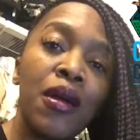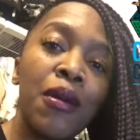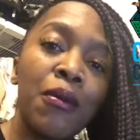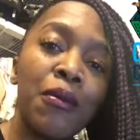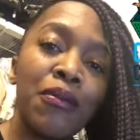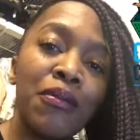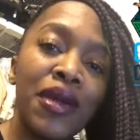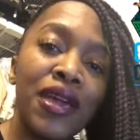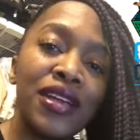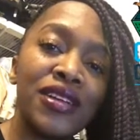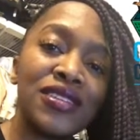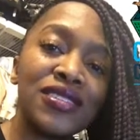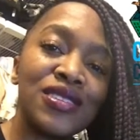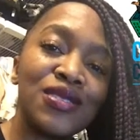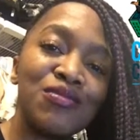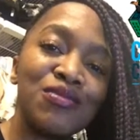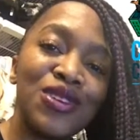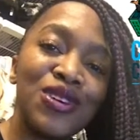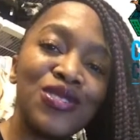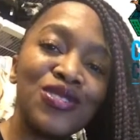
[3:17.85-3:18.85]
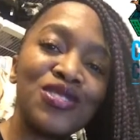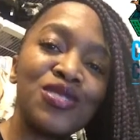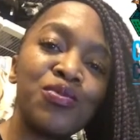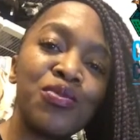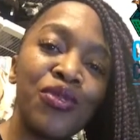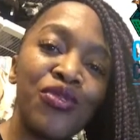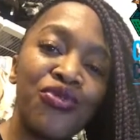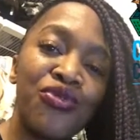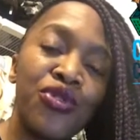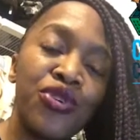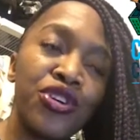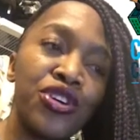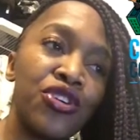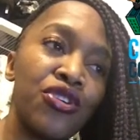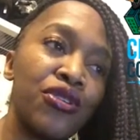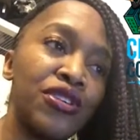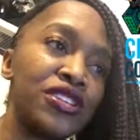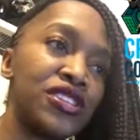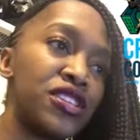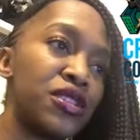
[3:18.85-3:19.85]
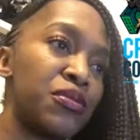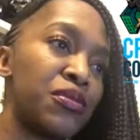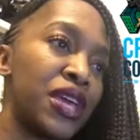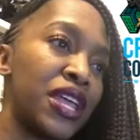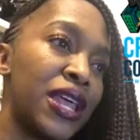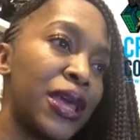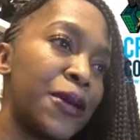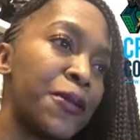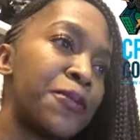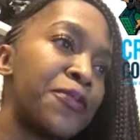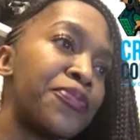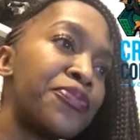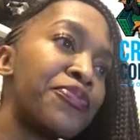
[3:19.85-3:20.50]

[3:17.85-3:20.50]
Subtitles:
Make some notes before you go into the meeting.